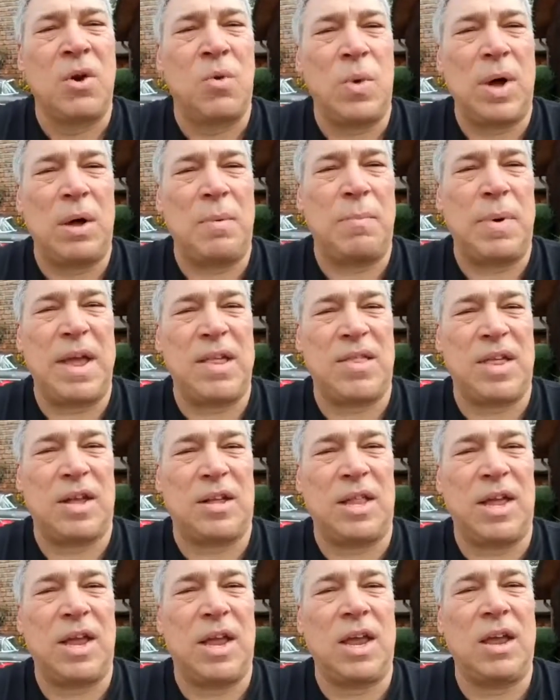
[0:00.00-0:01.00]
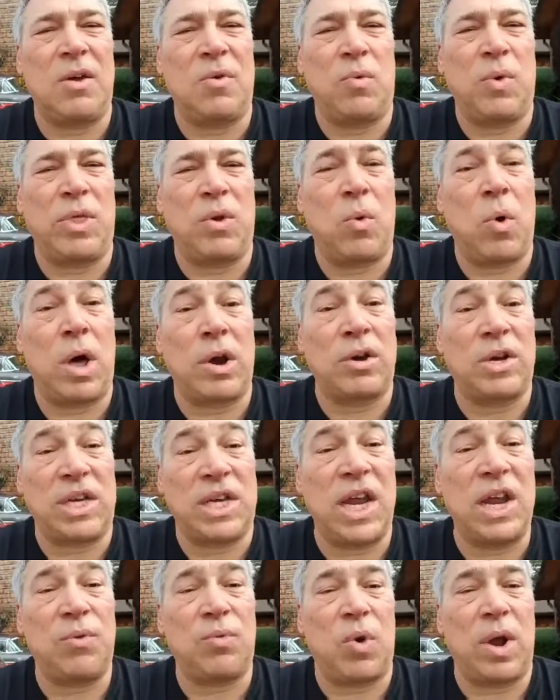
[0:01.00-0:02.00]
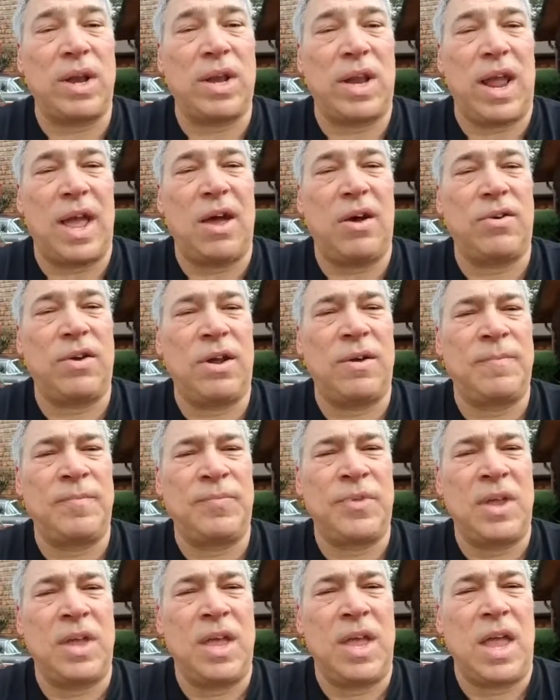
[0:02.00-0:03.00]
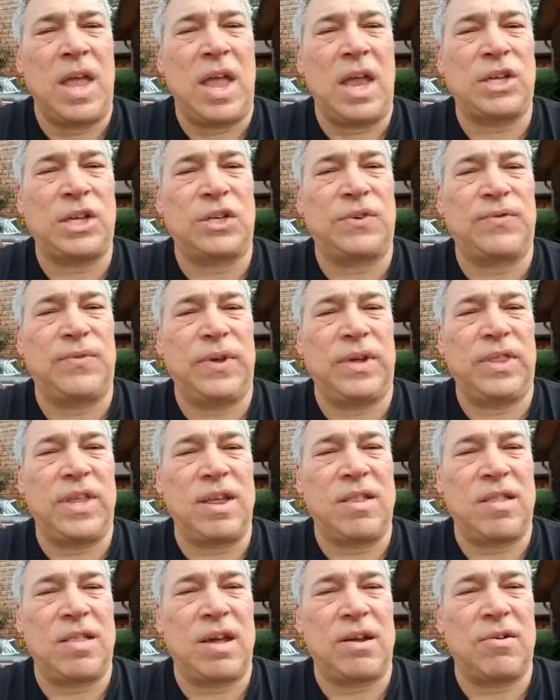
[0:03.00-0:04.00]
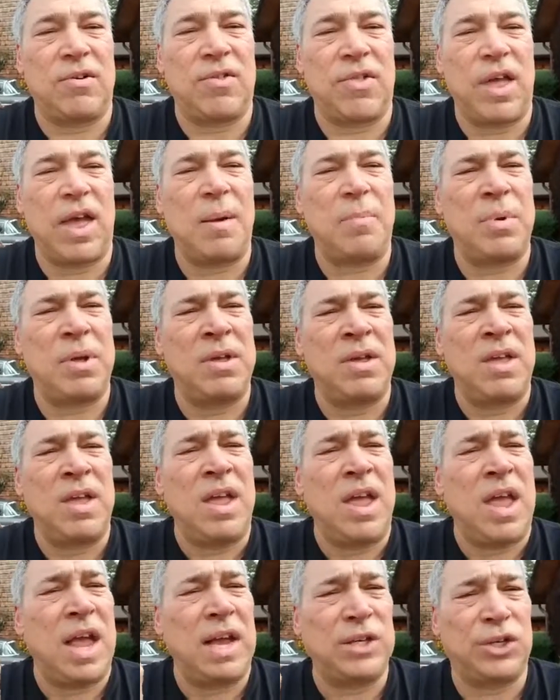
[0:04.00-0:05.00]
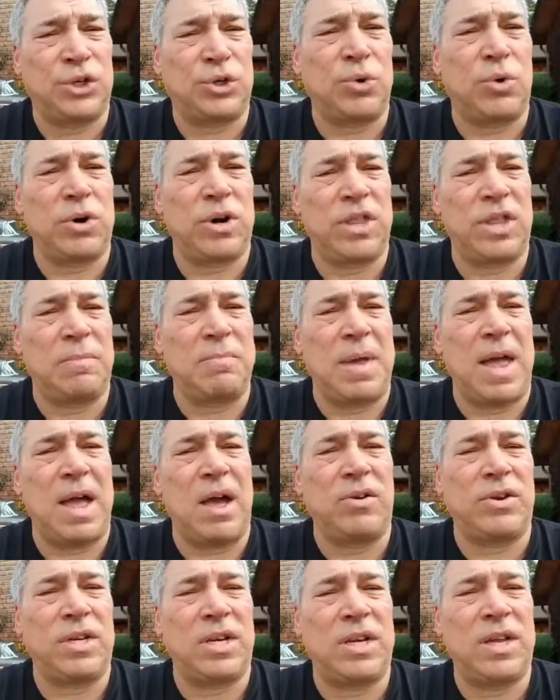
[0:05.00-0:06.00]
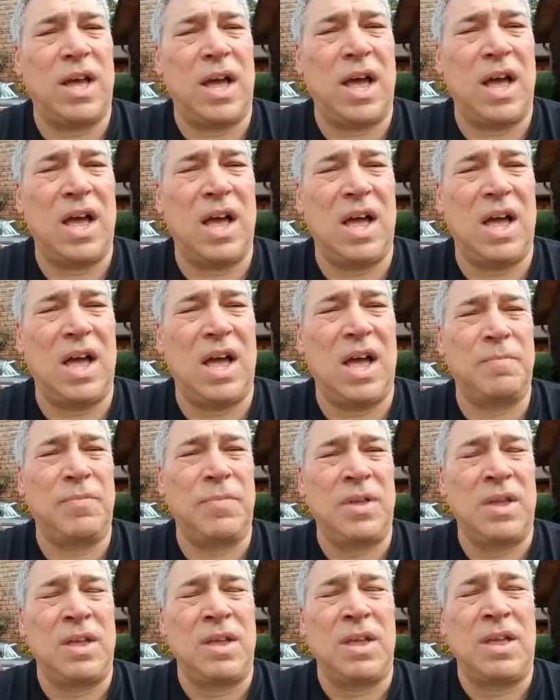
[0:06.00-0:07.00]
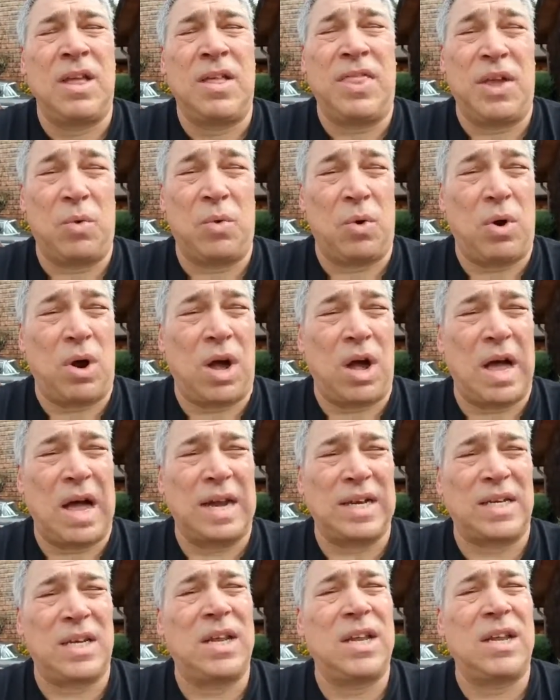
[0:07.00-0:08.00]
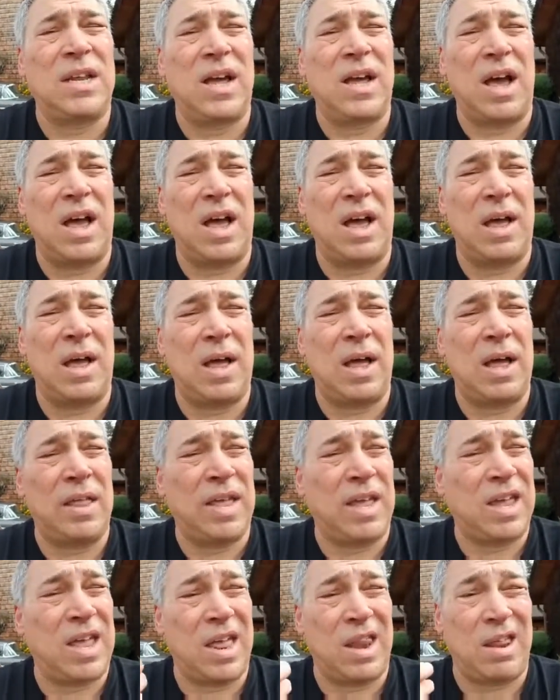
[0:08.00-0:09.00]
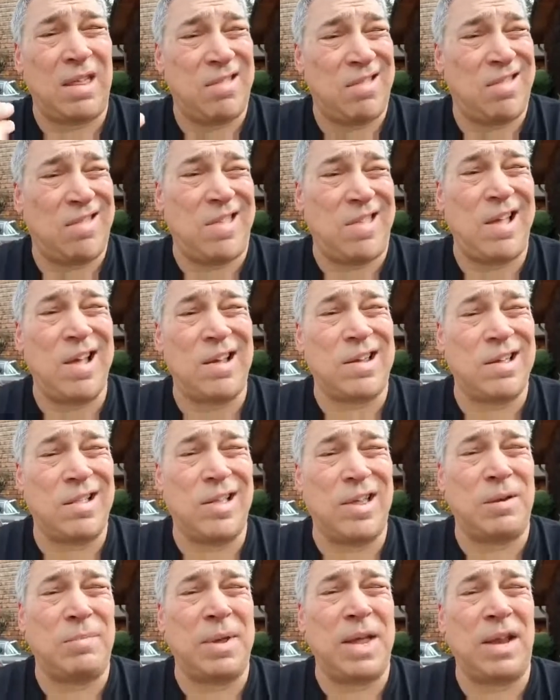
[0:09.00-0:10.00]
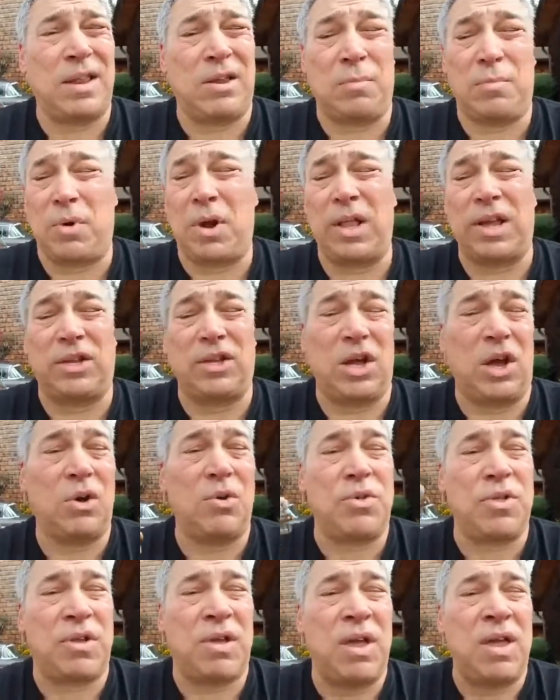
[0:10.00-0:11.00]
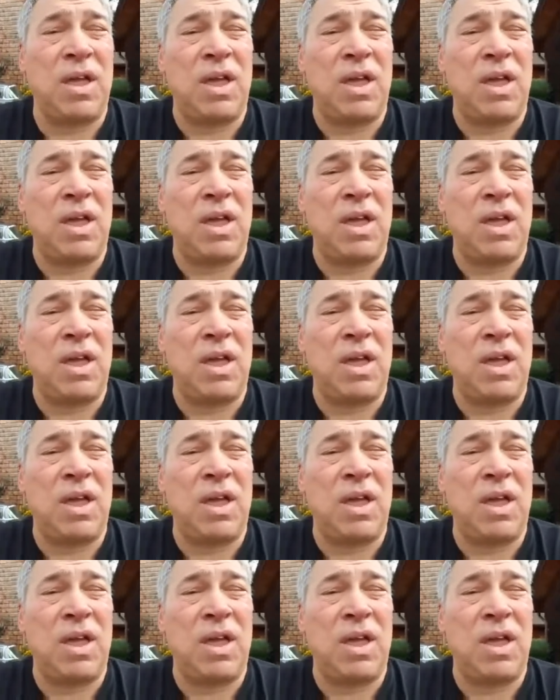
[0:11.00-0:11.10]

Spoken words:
Well, basically, when the water did run down, it just filled these suckers up and shorted them out. They were hot. They kind of stunk a little bit. They're probably toast.